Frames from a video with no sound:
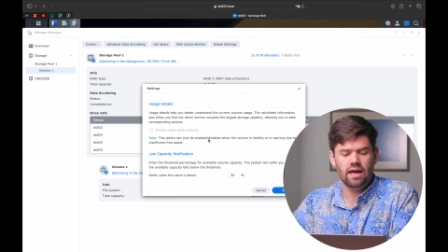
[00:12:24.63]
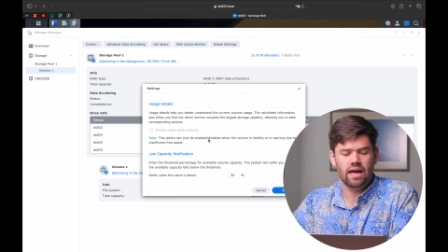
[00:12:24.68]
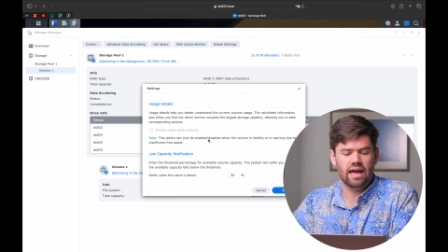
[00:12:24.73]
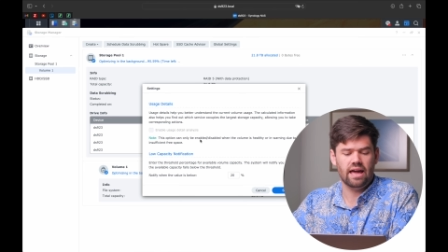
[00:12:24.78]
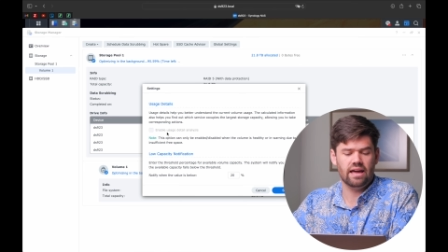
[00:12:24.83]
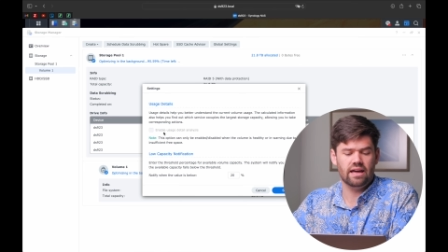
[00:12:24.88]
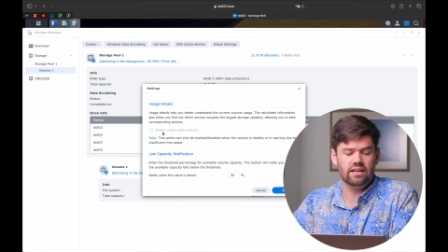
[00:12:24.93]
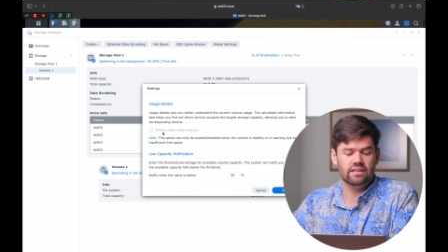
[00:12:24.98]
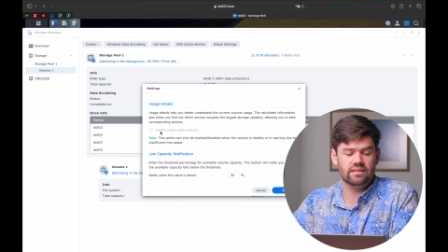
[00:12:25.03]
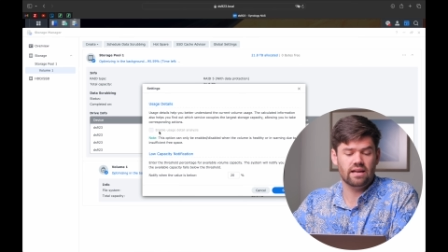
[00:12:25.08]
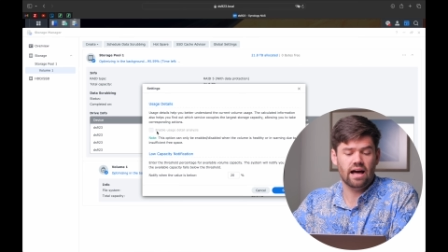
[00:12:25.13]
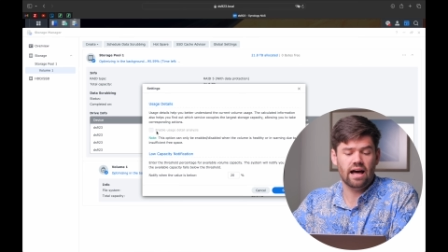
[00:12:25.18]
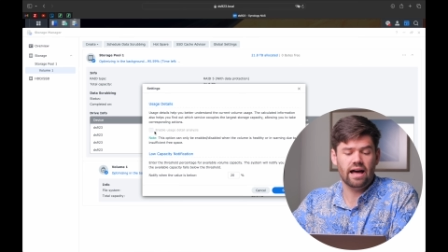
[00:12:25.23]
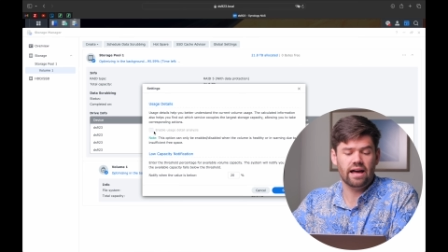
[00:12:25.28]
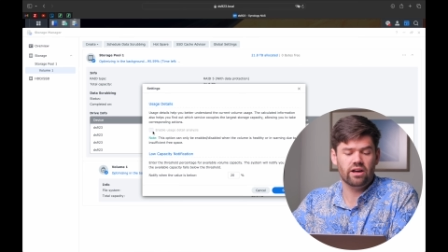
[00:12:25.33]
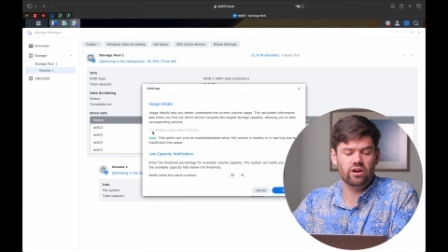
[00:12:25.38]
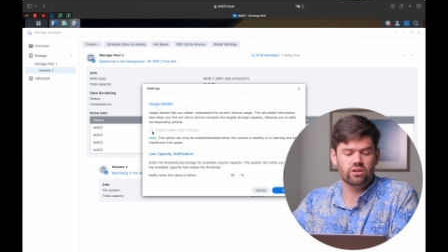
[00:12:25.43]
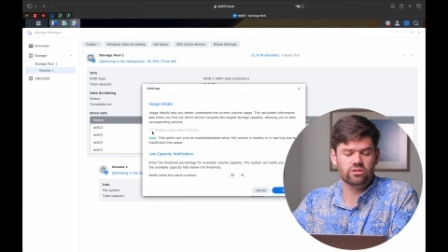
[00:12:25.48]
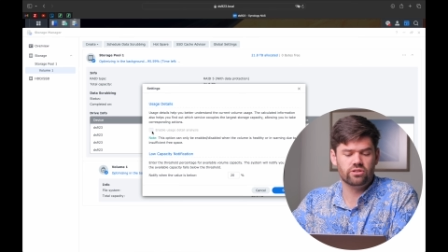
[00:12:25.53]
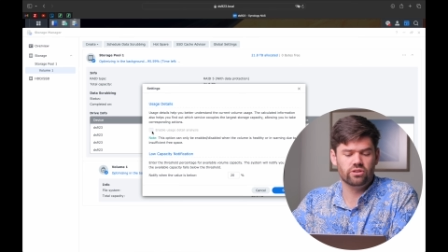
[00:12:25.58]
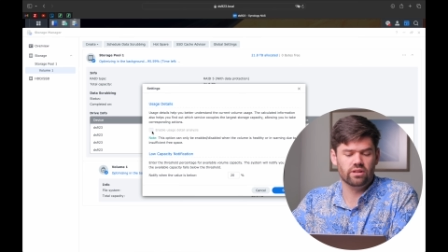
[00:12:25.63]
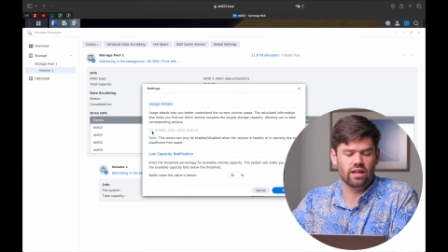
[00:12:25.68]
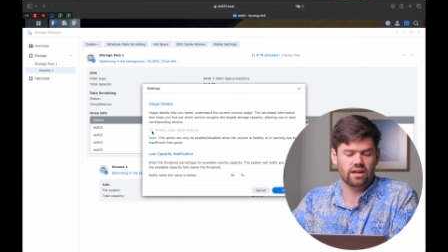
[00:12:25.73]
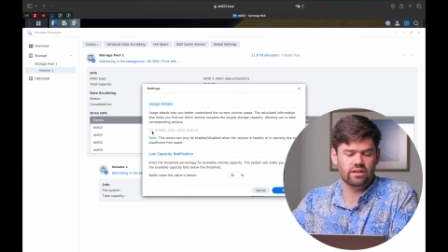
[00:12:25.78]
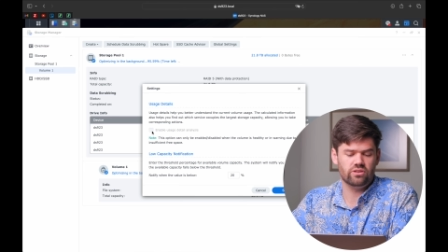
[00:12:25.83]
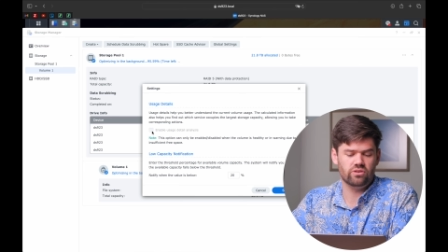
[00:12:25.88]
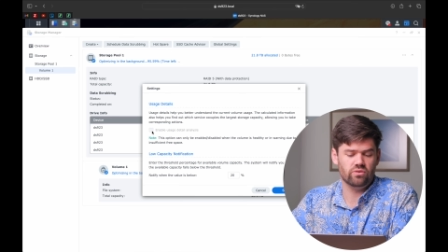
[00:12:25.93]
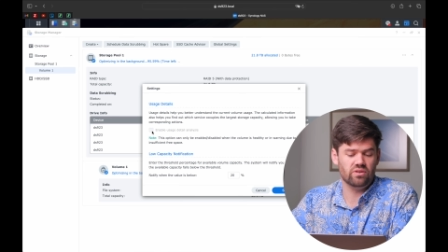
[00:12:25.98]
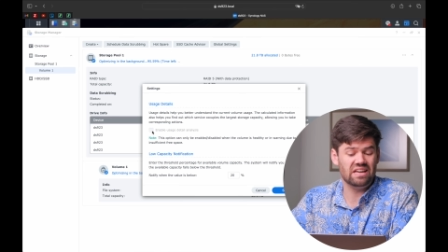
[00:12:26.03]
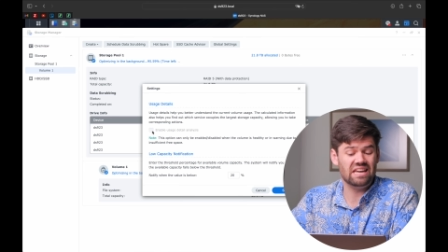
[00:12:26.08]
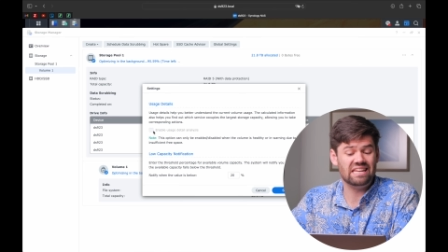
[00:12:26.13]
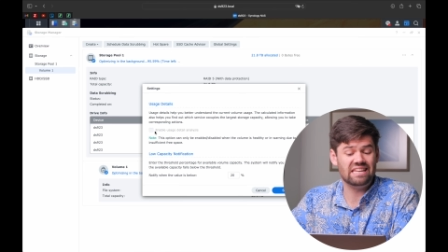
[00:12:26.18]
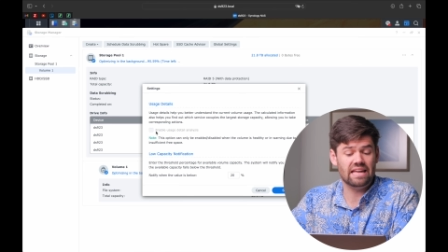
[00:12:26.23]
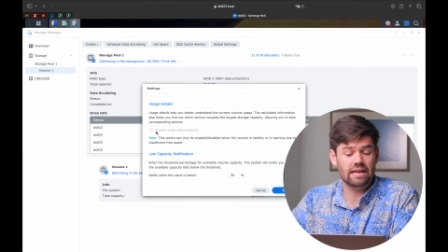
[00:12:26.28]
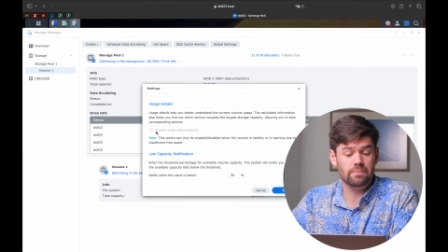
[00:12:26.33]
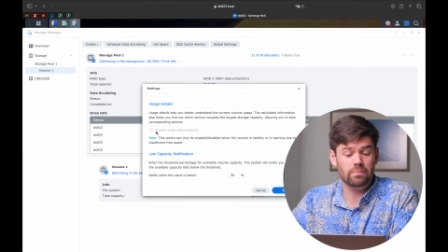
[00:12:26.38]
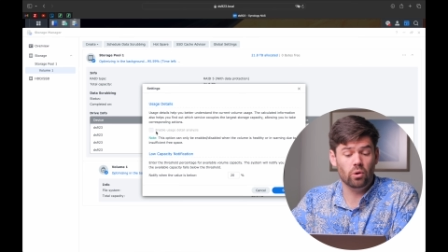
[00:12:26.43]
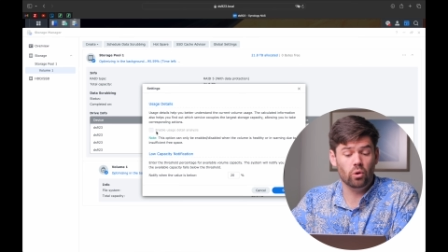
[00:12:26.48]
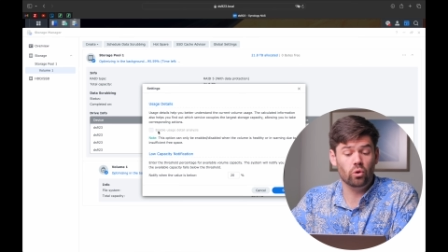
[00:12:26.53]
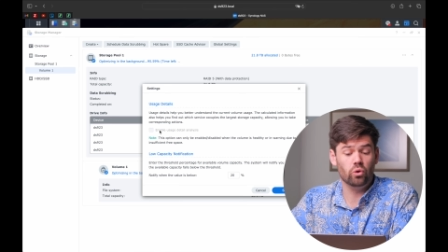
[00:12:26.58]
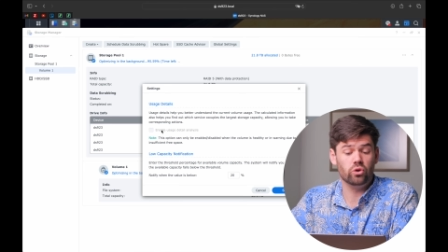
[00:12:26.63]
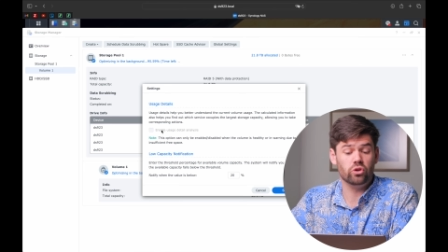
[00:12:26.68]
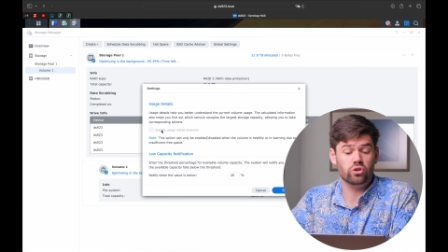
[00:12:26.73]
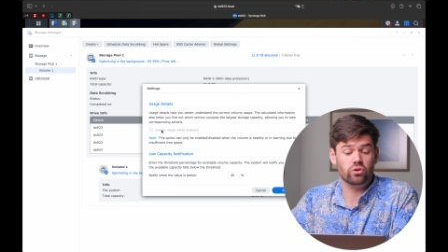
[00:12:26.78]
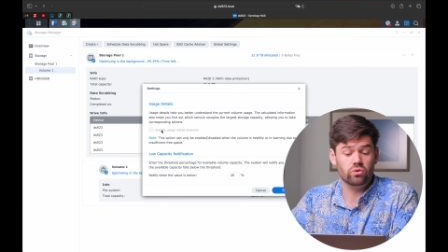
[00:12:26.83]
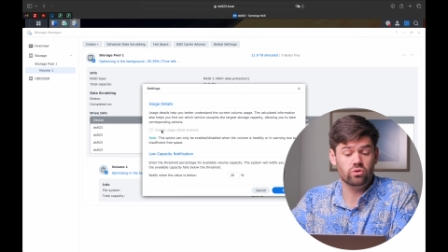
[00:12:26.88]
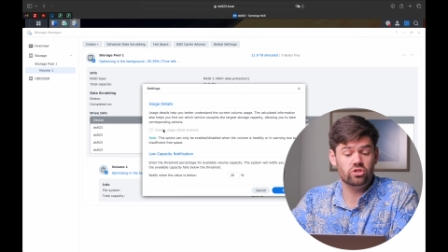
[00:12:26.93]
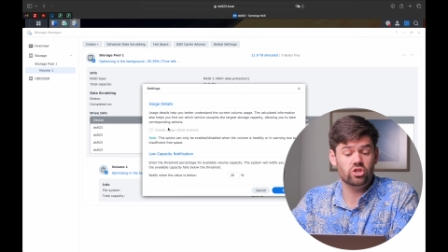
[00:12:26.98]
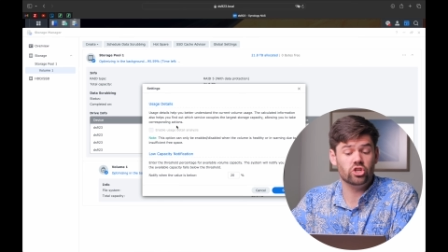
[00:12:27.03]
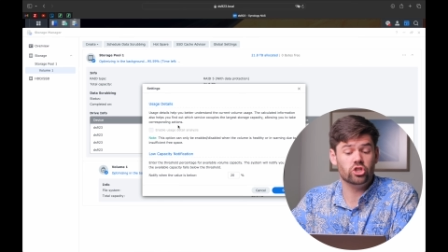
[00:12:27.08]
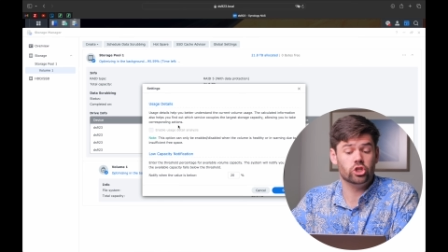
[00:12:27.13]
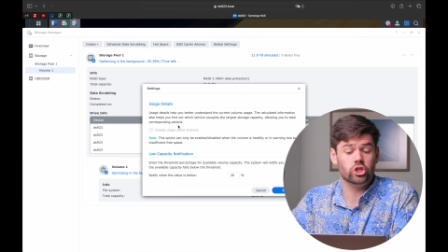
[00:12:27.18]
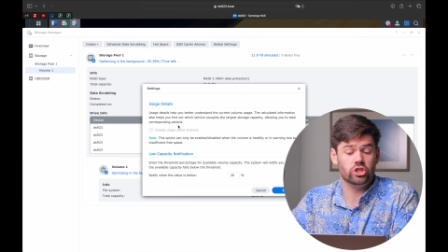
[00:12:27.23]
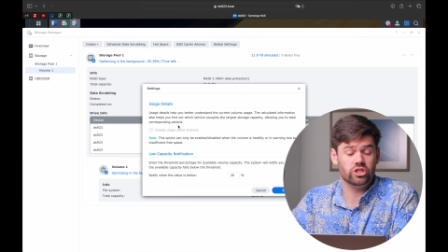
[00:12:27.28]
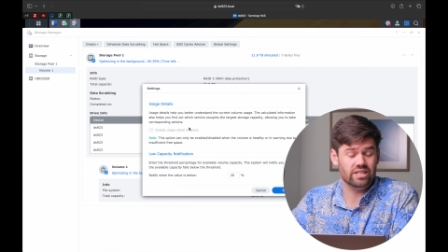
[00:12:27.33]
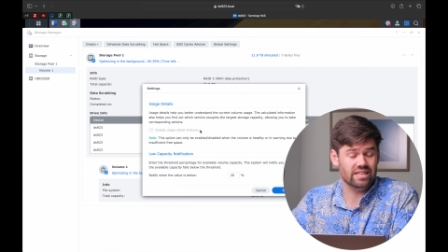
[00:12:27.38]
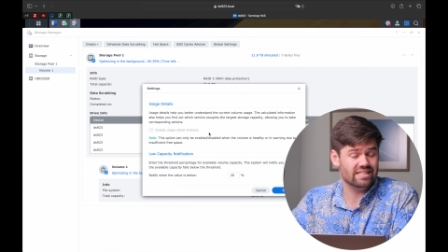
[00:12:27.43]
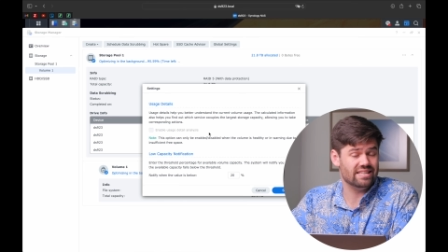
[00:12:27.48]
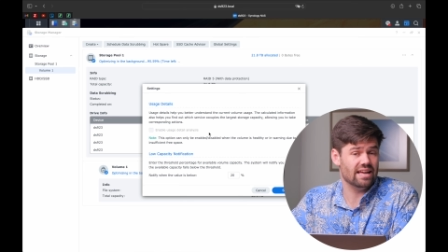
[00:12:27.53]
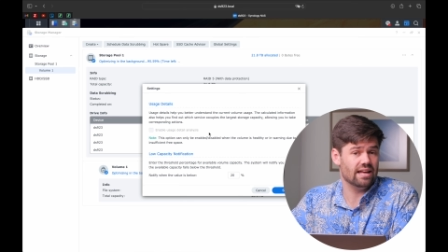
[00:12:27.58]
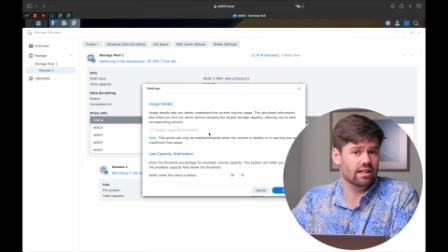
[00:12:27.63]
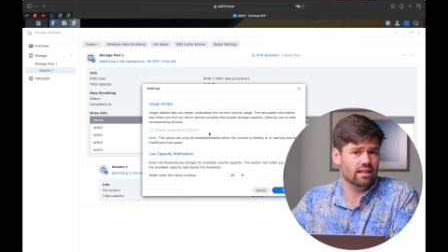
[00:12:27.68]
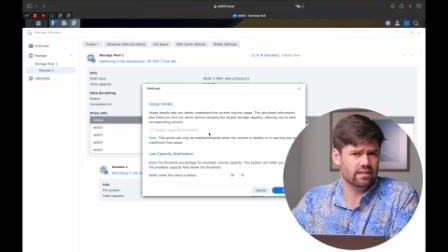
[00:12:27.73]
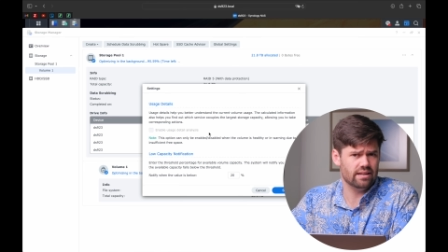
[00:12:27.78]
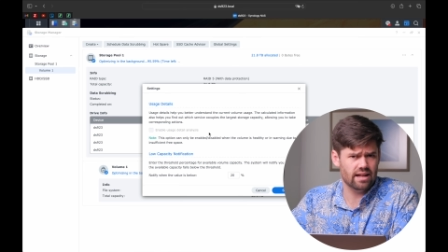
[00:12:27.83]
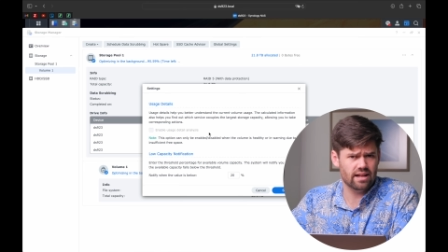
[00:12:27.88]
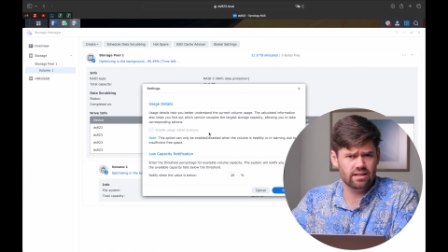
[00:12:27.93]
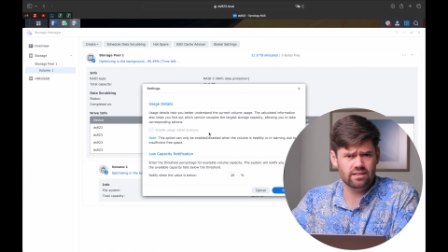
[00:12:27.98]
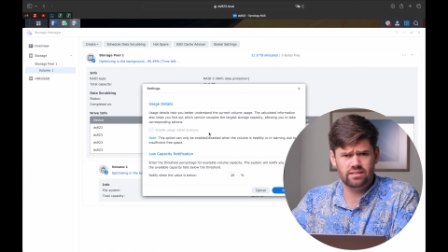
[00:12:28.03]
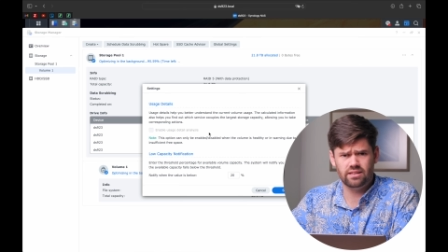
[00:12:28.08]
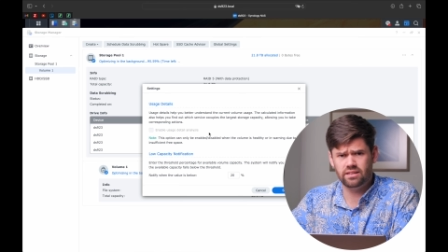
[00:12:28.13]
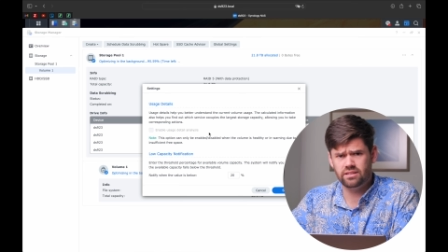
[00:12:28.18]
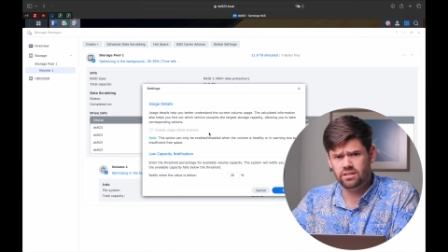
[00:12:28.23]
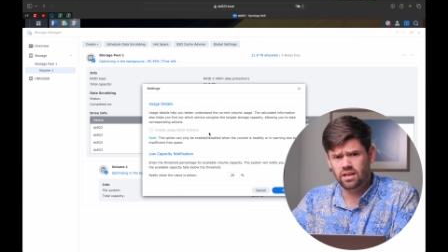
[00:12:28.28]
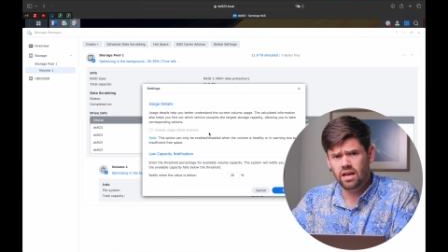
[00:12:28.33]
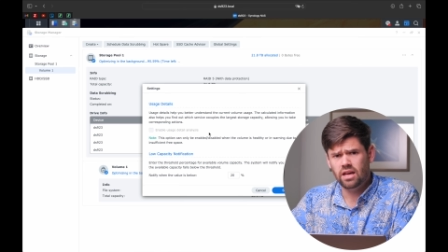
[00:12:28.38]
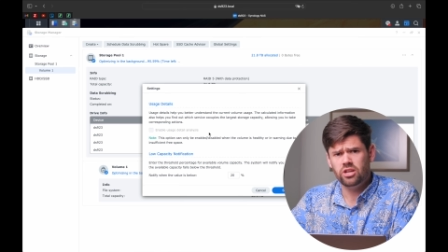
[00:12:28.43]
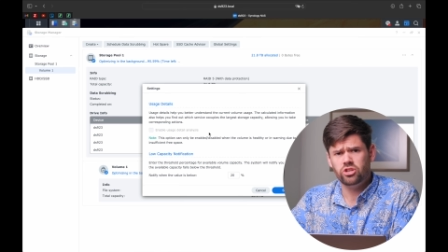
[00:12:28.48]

And I also like to enable usage detail analysis